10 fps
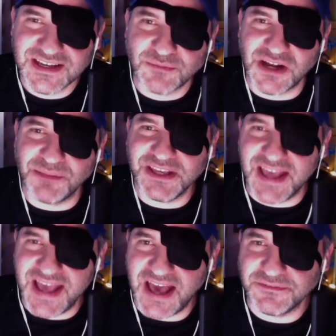probably a
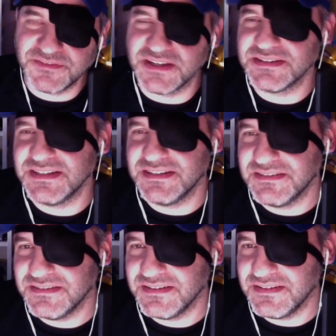half
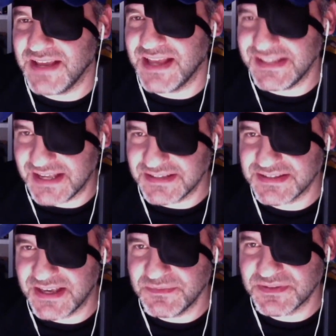dozen NES
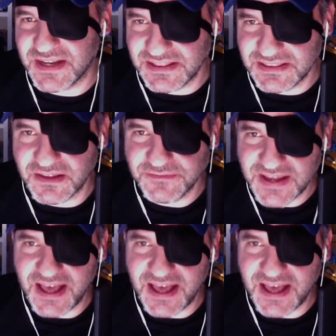games that I'd love to